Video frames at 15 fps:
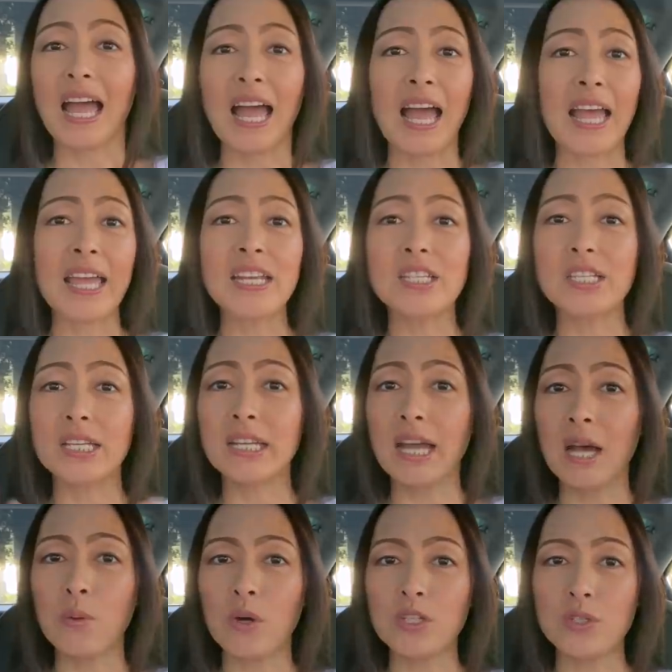I did
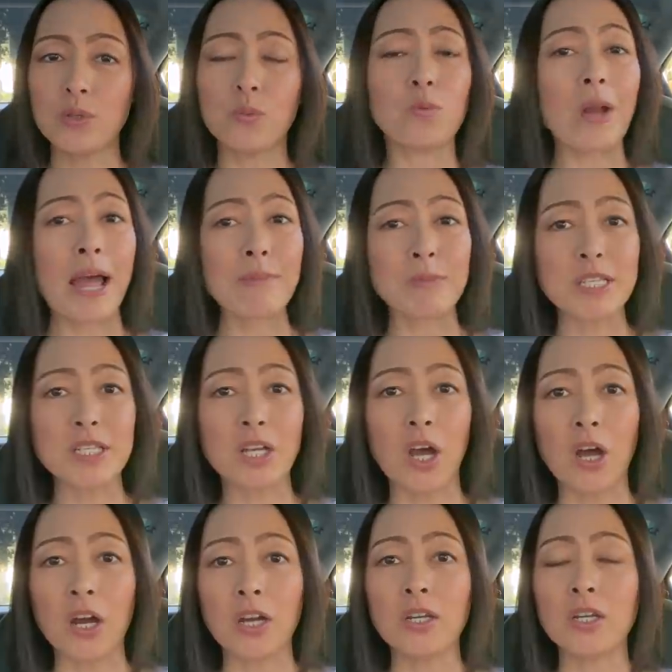not want to wrap this
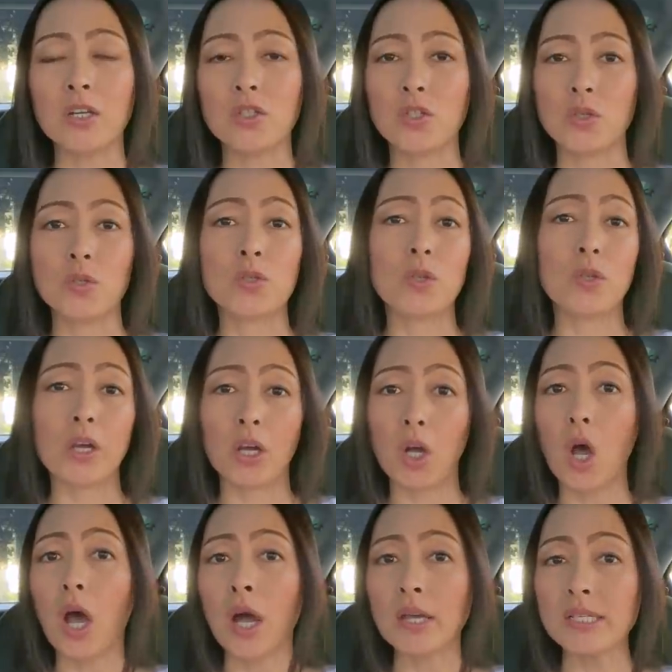car due to the
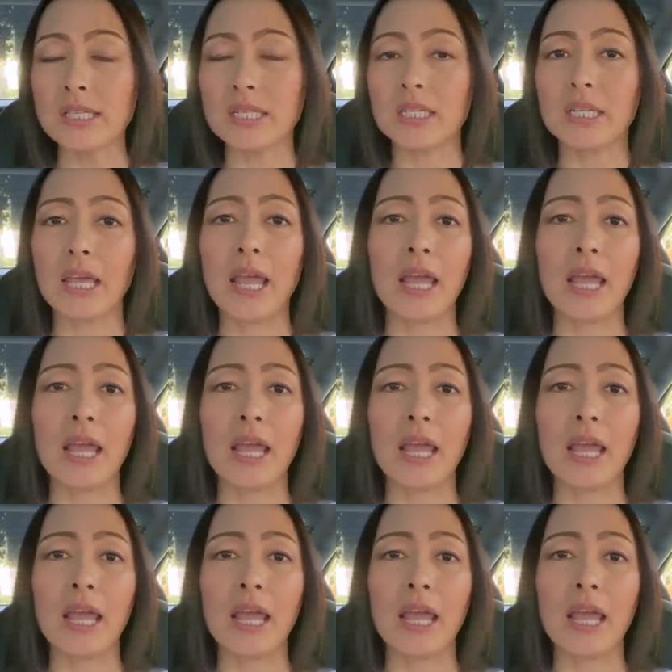cost,